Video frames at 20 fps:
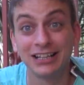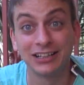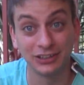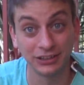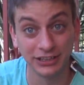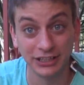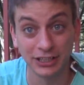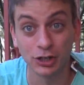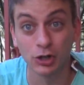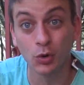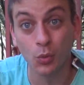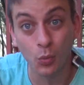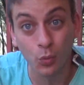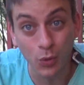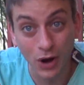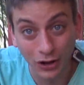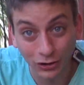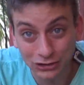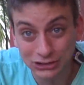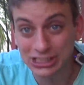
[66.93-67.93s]
Clear,
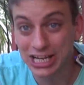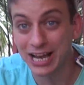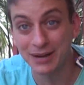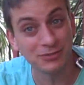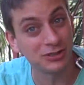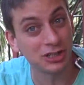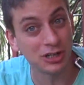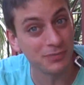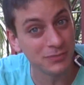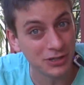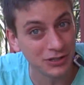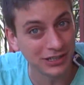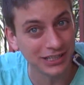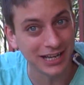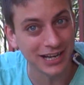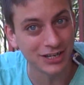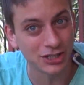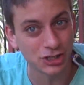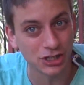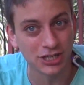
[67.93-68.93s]
well-timed
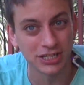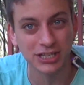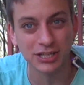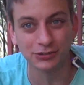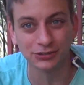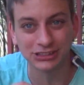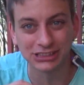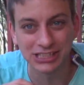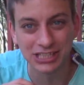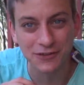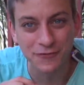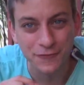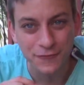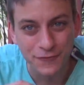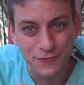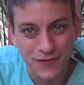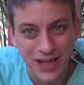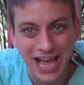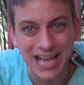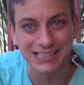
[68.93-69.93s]
communication yields the
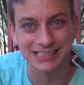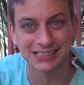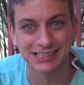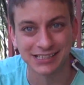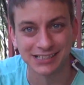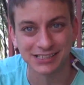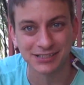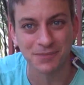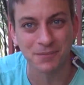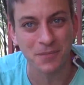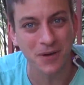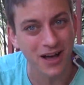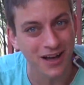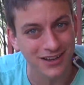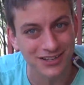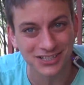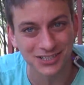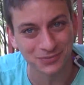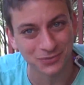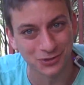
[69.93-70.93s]
fastest
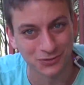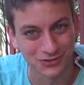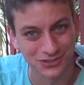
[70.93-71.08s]
possible